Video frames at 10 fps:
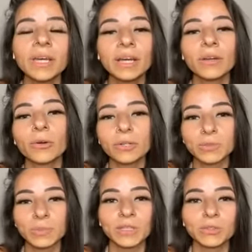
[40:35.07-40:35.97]
in order to
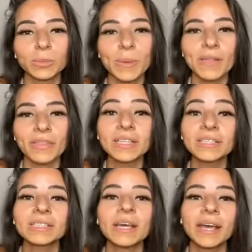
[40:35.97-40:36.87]
speak to you about
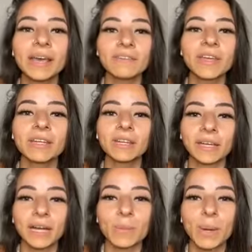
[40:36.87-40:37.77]
this if they didn't
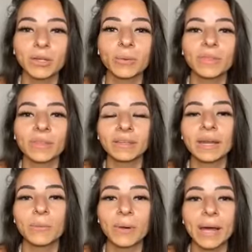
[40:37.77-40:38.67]
care about you and think that
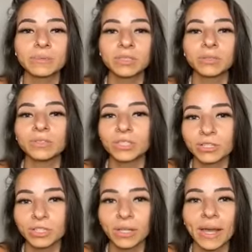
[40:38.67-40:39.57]
it would absolutely
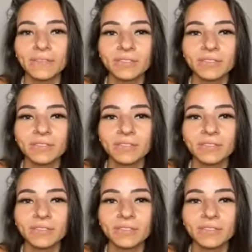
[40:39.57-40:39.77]
change your life.